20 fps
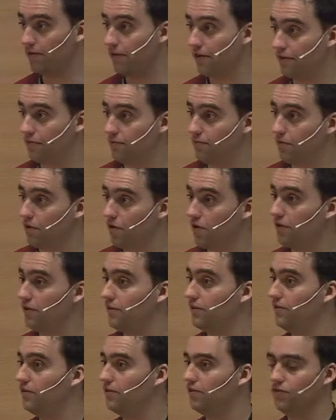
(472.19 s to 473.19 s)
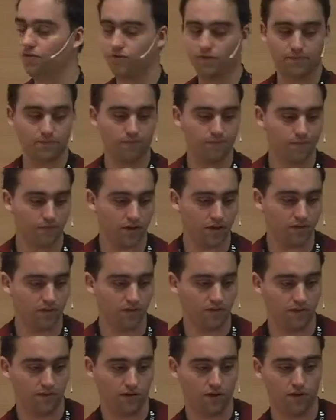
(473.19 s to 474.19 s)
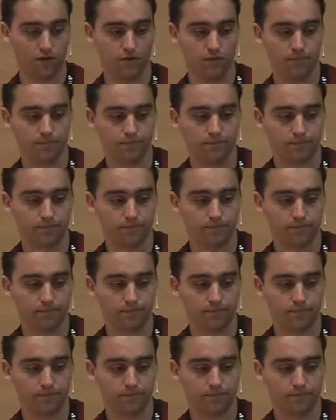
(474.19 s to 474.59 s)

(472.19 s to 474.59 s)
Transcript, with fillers: that's blocking you in your flow.